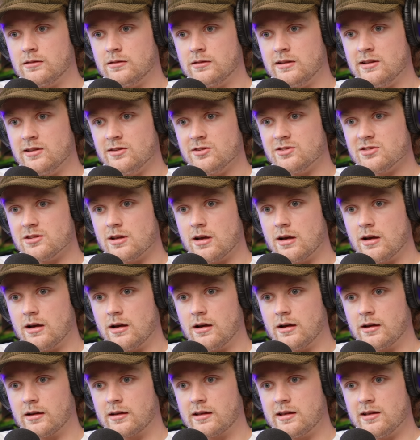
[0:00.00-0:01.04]
is
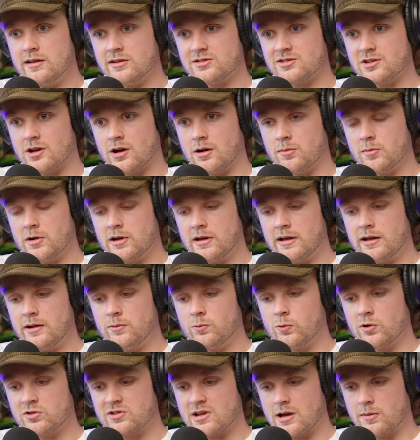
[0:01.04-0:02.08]
Keir Starmer in
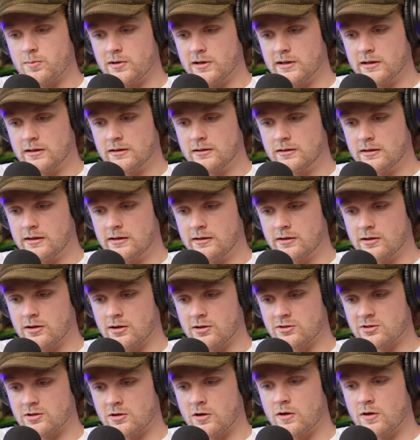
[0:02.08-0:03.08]
what's happening in Gaza?